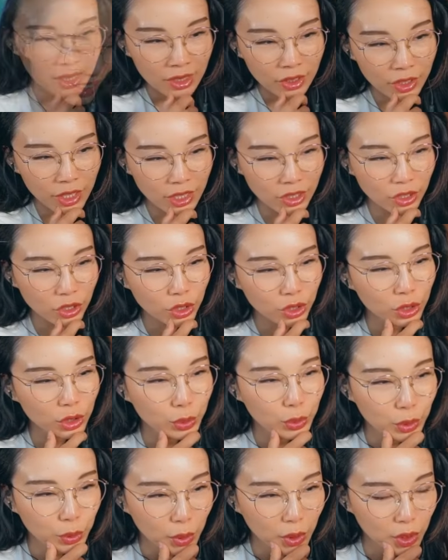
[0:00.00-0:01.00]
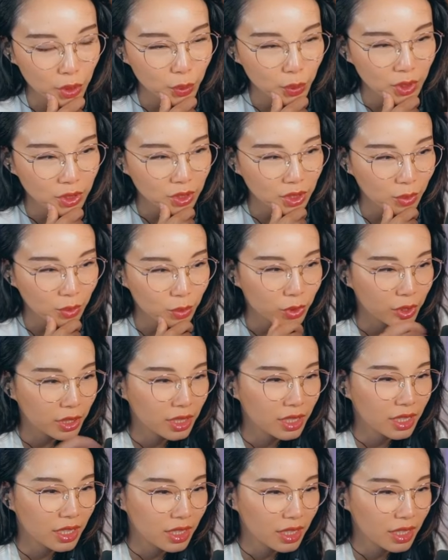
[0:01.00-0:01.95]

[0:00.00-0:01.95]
You get to choose which one you want to upgrade.